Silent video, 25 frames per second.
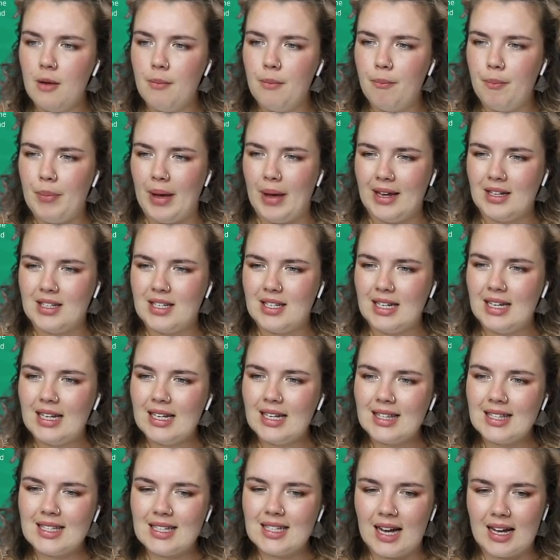But to get
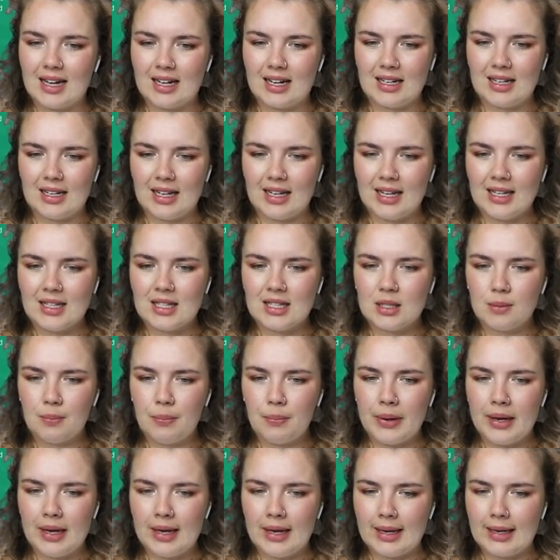started, let's
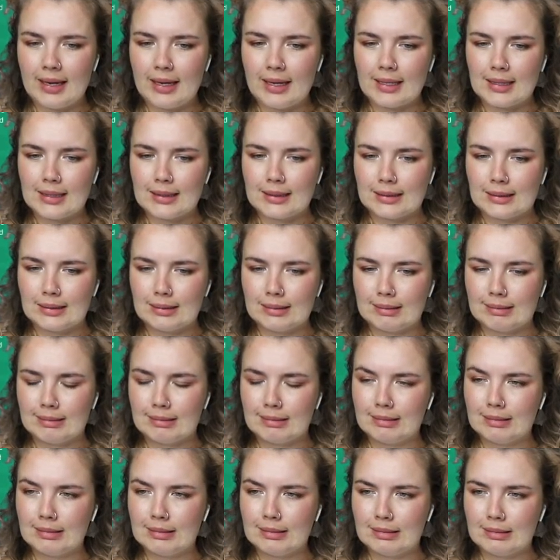pick,
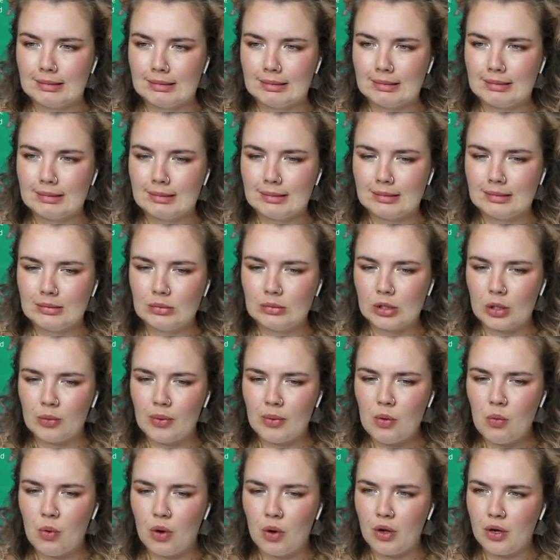what do we
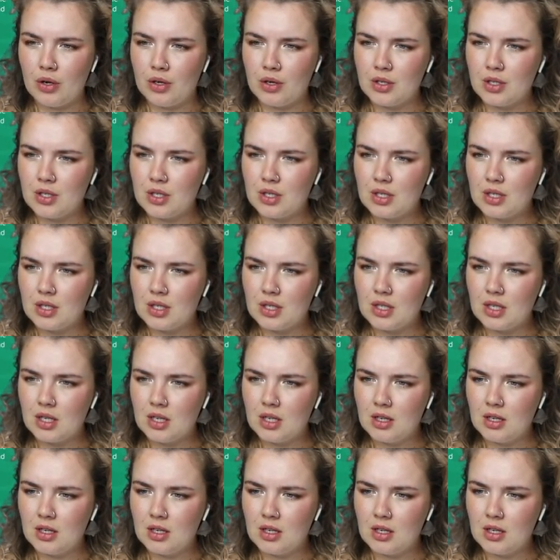want?